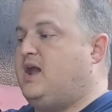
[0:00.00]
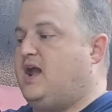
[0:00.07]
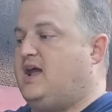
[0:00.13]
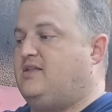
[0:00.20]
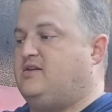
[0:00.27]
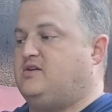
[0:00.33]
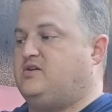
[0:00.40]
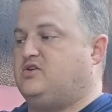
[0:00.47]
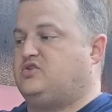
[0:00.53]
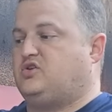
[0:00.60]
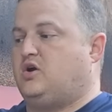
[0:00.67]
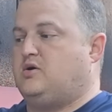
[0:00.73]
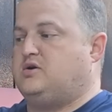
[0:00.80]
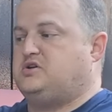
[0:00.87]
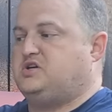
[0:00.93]
And then your
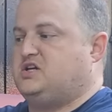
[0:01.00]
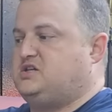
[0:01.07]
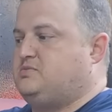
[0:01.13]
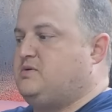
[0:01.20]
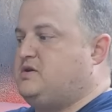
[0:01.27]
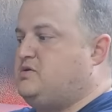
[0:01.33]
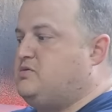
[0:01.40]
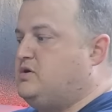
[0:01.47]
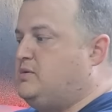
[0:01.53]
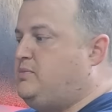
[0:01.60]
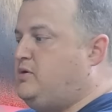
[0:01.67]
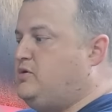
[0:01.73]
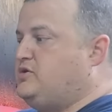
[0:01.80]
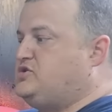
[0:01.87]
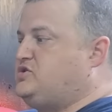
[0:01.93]
throw adjustment, you want to
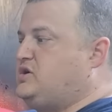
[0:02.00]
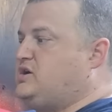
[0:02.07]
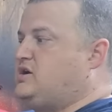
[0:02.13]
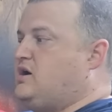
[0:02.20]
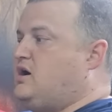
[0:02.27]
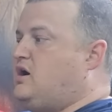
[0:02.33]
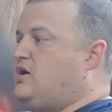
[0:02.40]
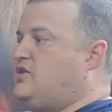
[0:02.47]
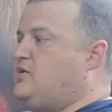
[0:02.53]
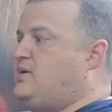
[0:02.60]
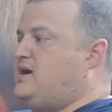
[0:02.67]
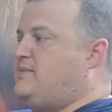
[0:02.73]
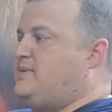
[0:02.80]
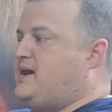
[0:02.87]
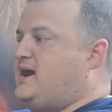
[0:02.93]
pull the trigger all the
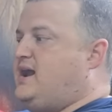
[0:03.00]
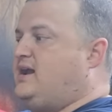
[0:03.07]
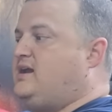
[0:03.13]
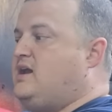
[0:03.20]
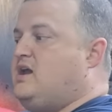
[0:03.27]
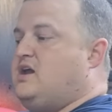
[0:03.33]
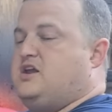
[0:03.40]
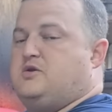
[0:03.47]
way back.